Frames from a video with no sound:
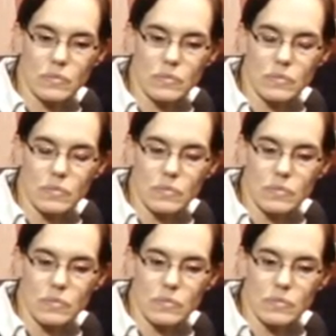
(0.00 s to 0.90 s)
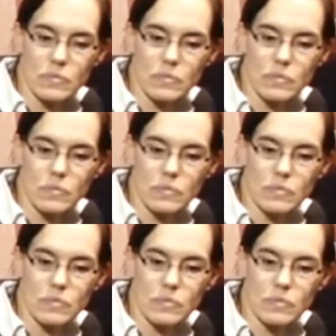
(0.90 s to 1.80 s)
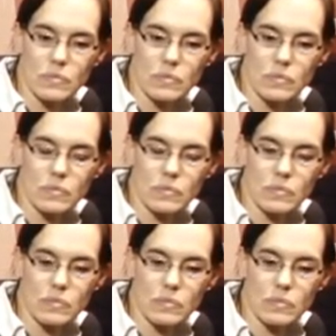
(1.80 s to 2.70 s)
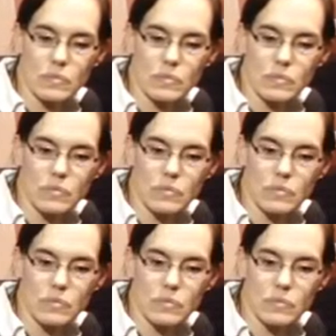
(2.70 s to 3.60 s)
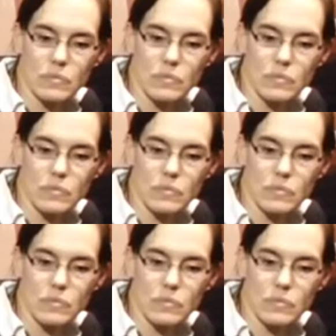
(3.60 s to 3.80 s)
The person shown says nothing.